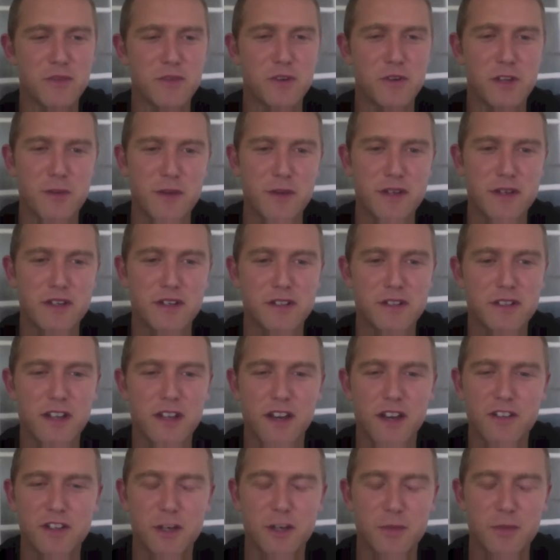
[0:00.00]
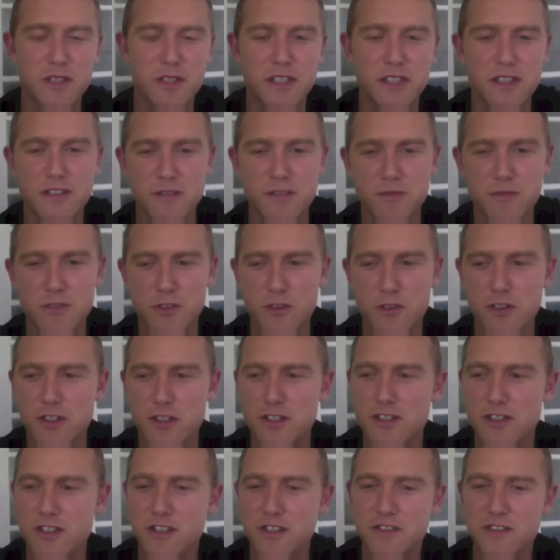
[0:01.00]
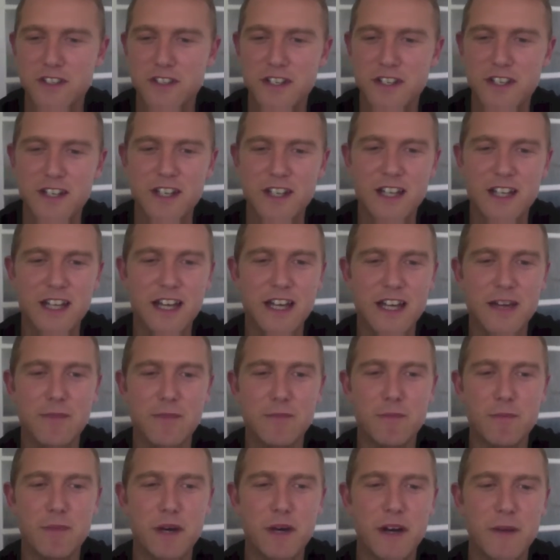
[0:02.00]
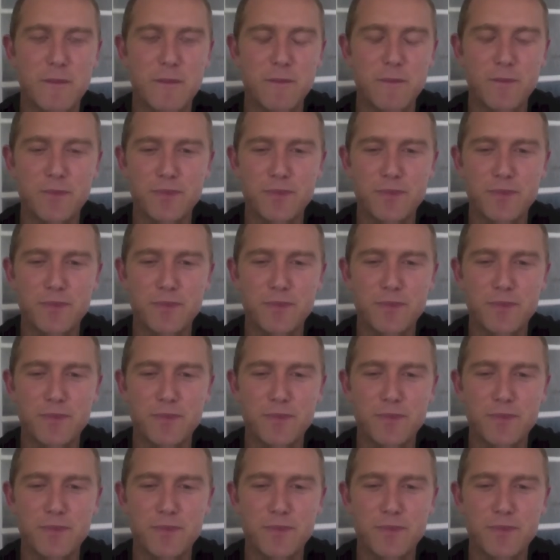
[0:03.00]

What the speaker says: I'll come in, have a cup of tea and some chocolate and stuff. But